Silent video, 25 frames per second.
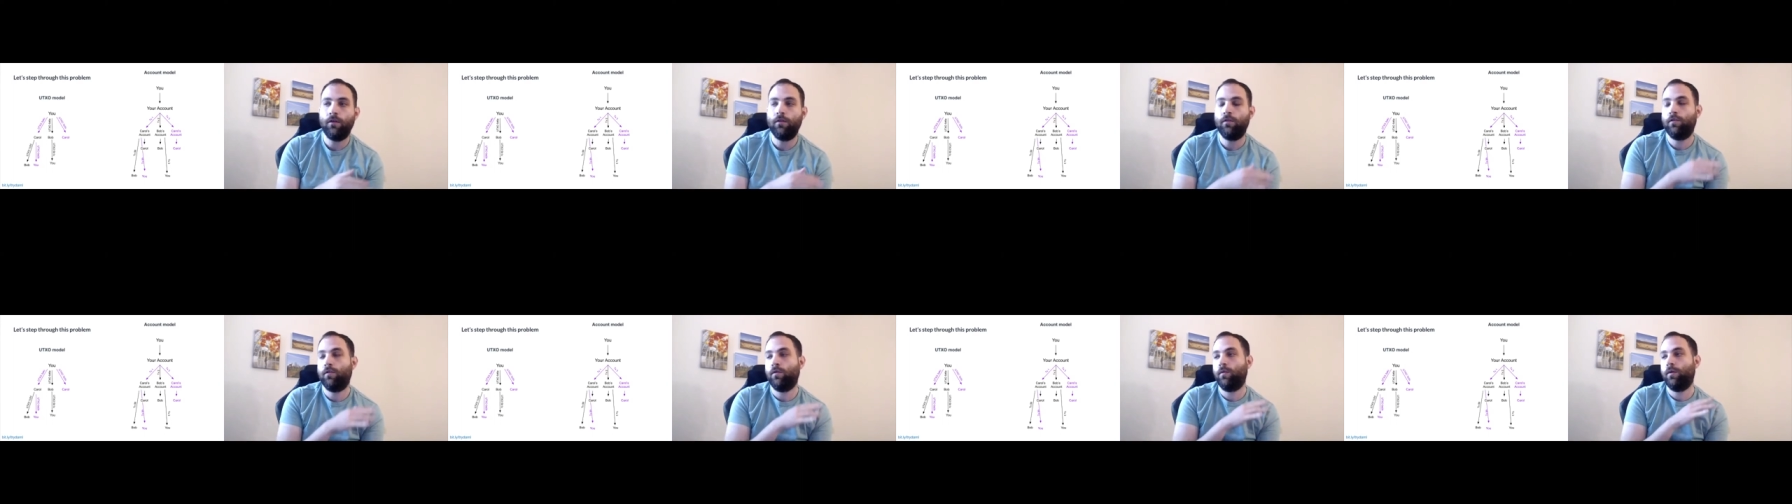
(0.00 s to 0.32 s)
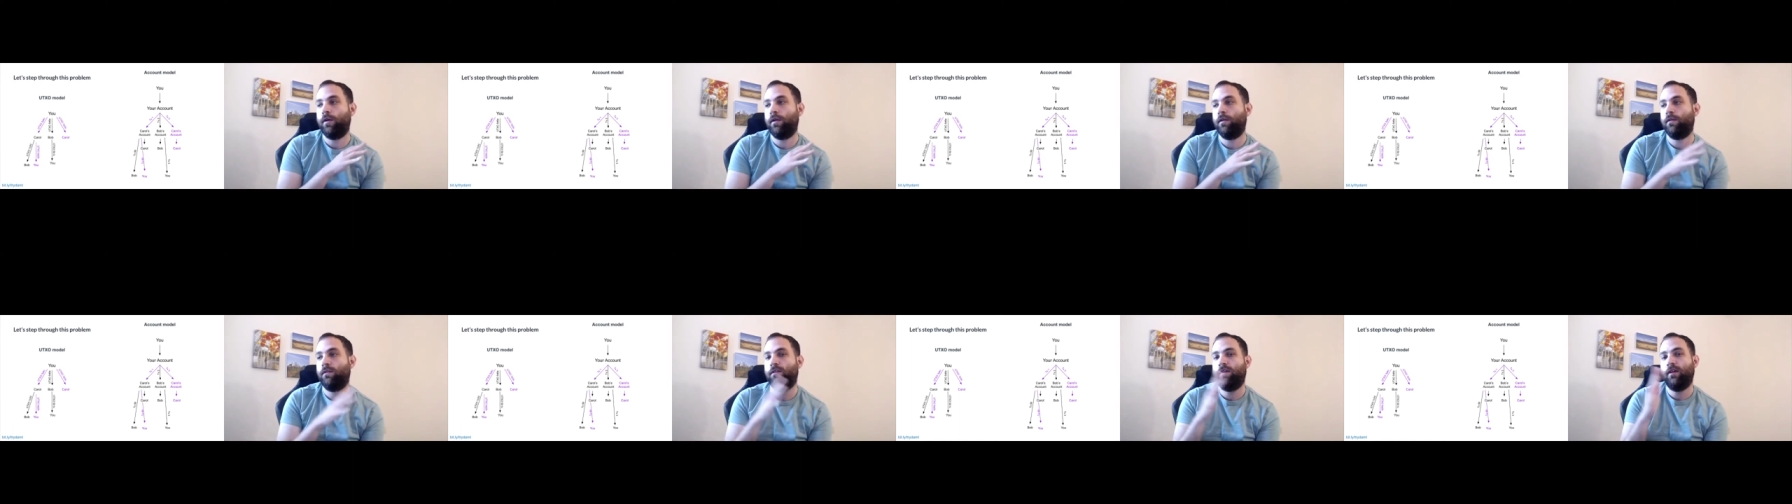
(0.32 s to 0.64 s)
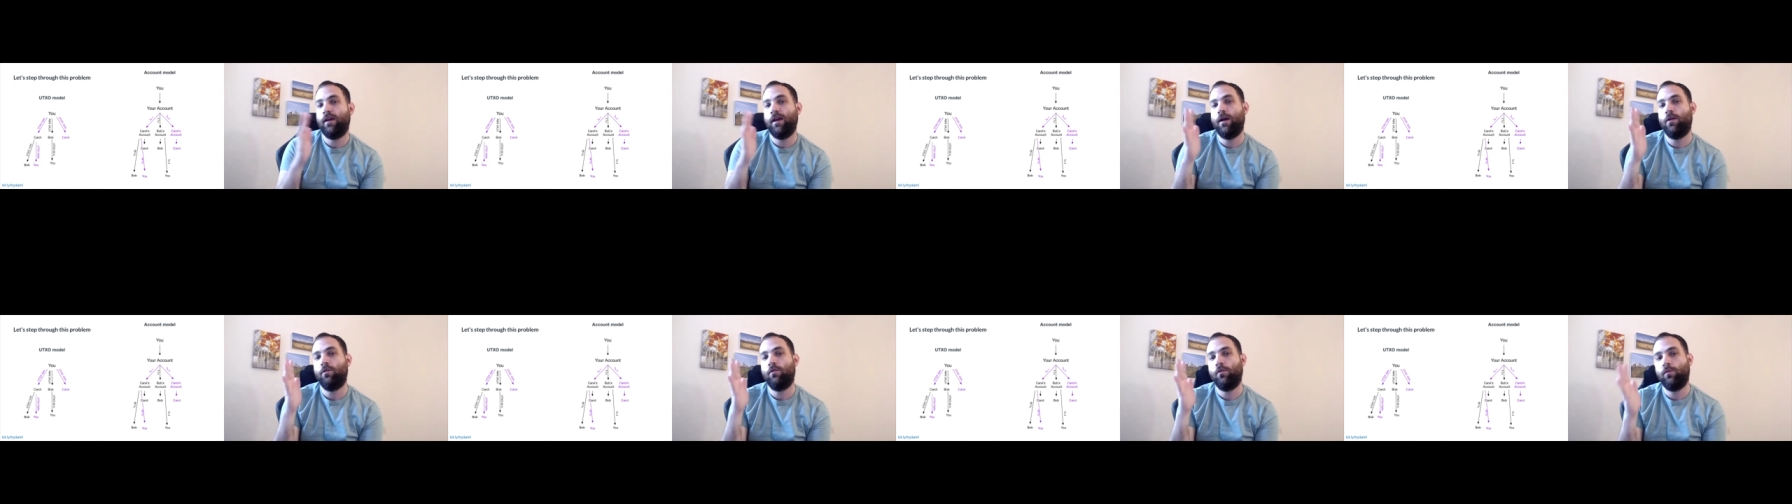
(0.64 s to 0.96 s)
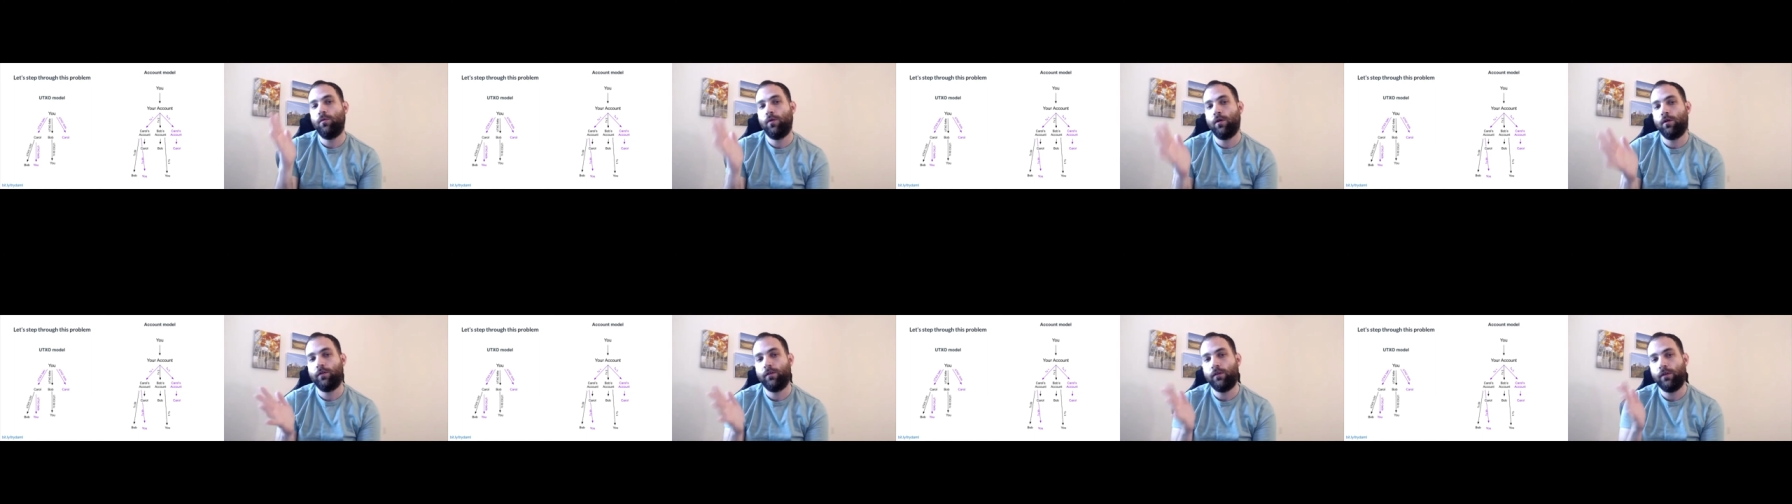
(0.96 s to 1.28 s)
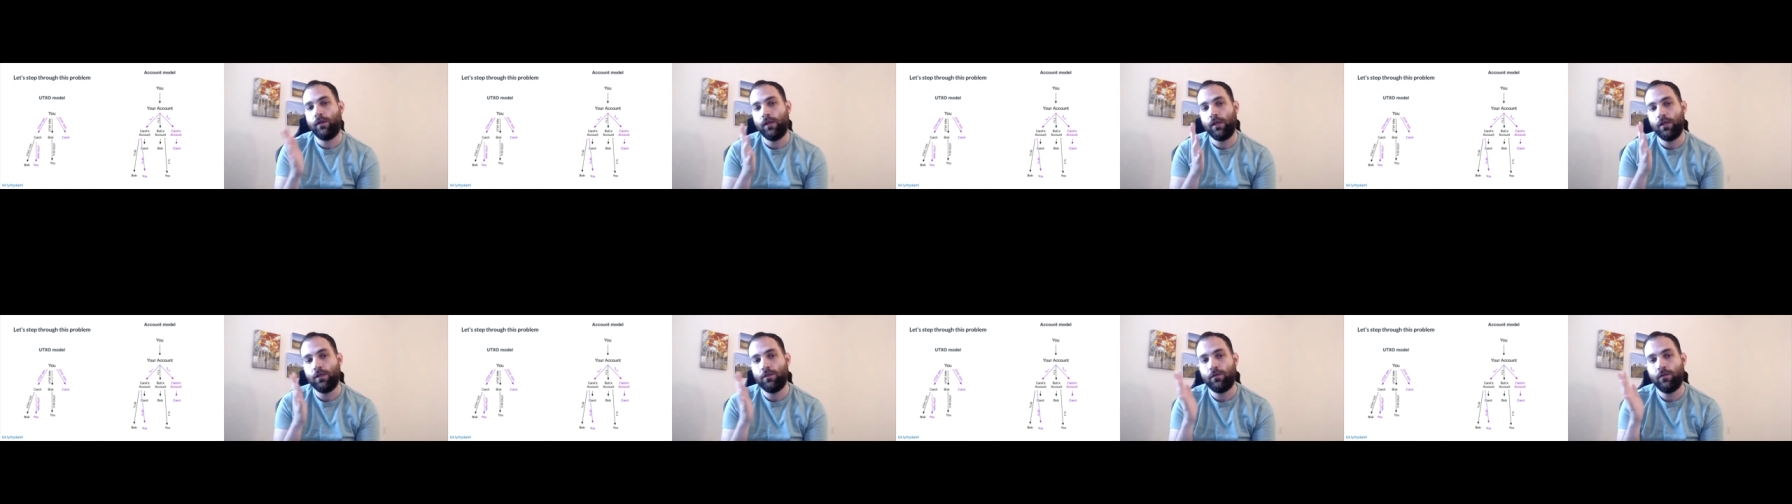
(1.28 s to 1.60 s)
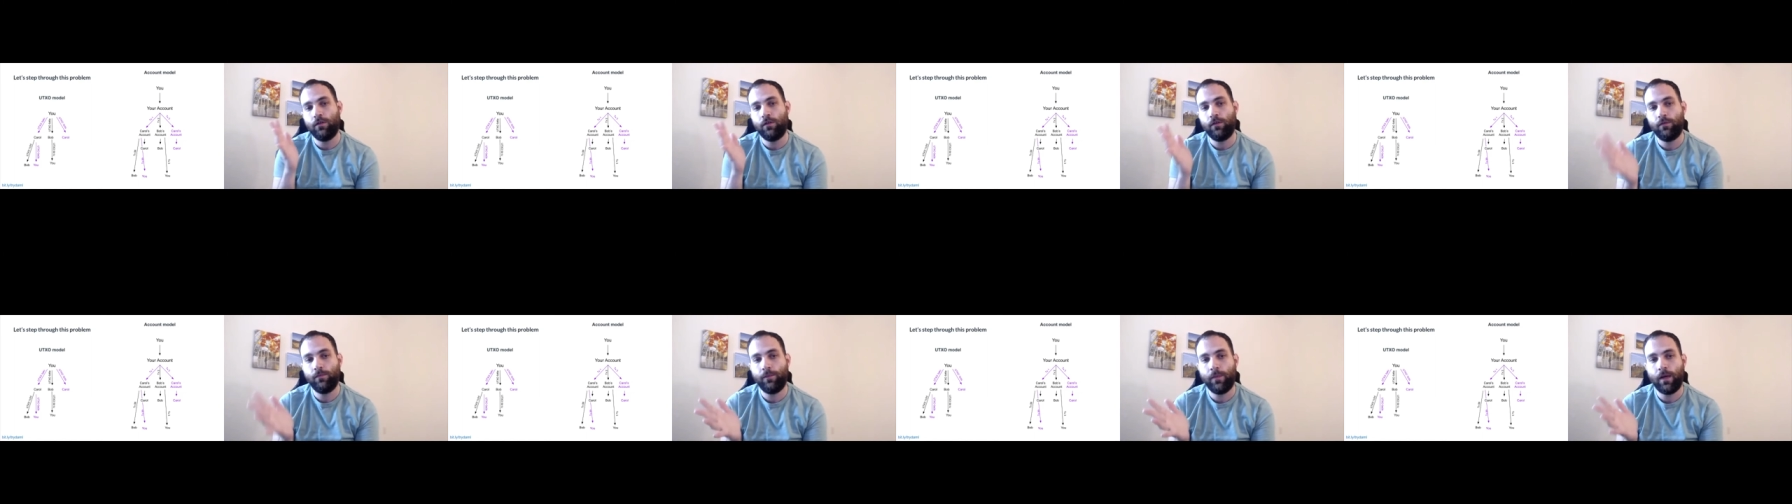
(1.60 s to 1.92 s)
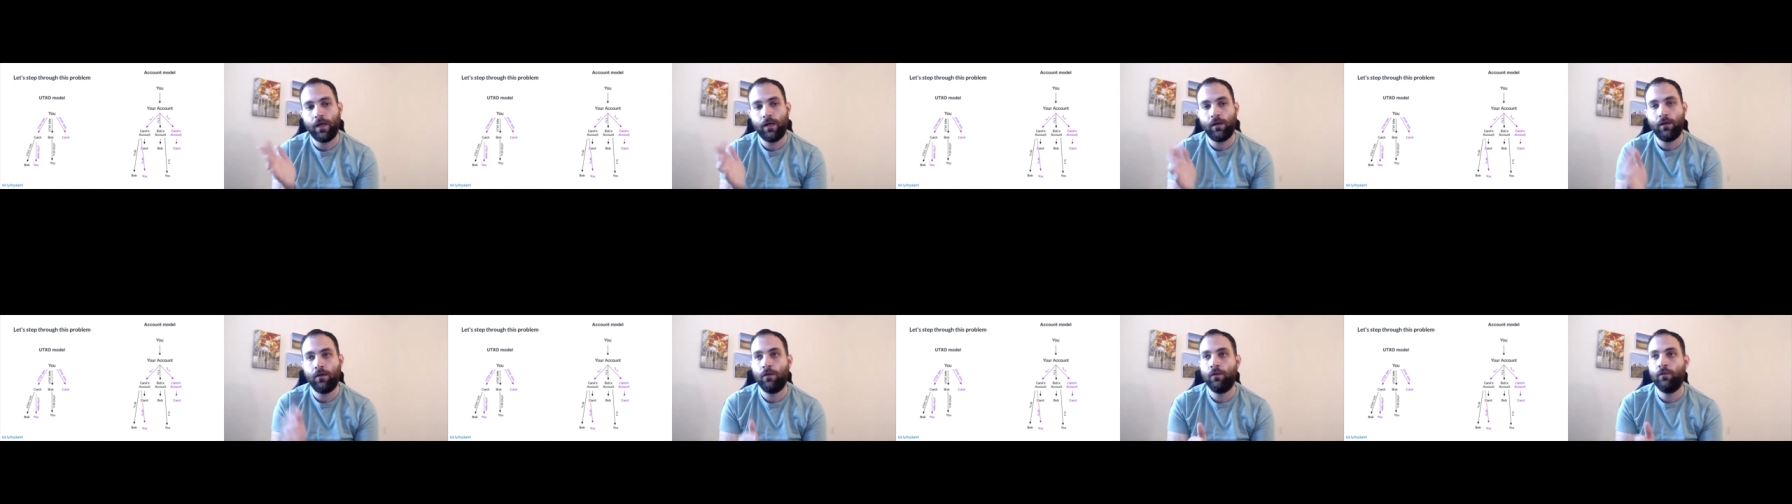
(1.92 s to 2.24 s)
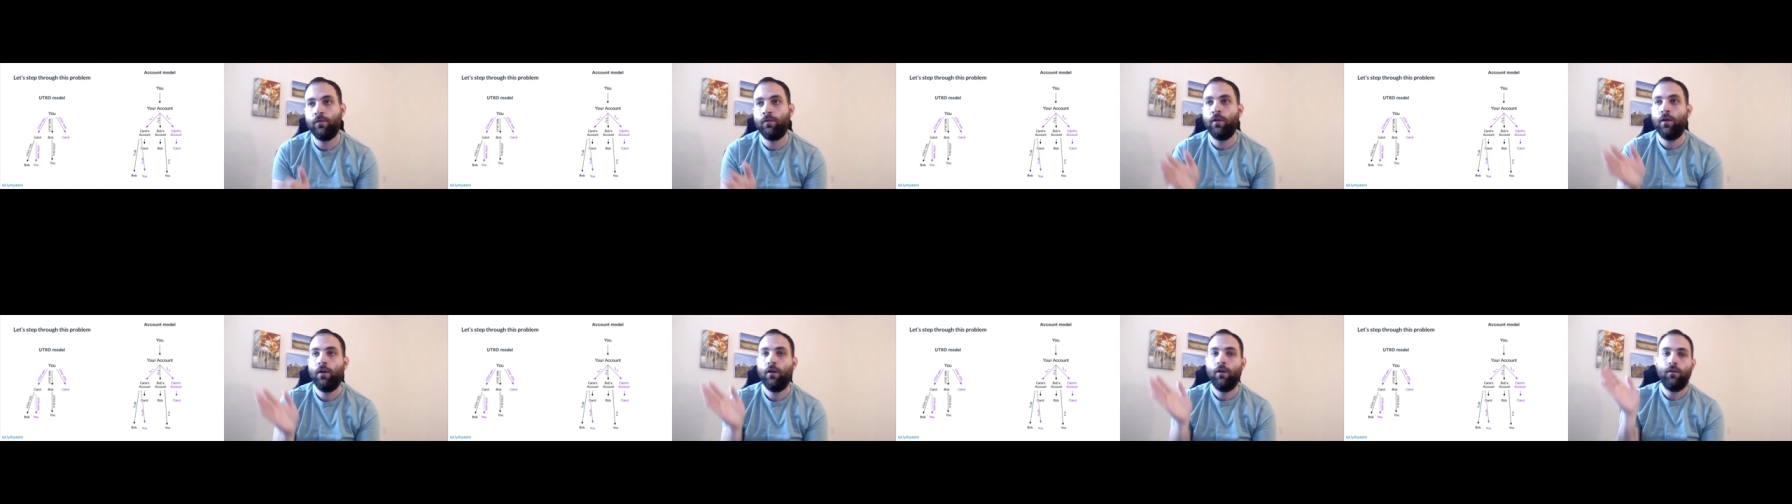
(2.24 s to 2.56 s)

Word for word: so we can see how it works in each of these models.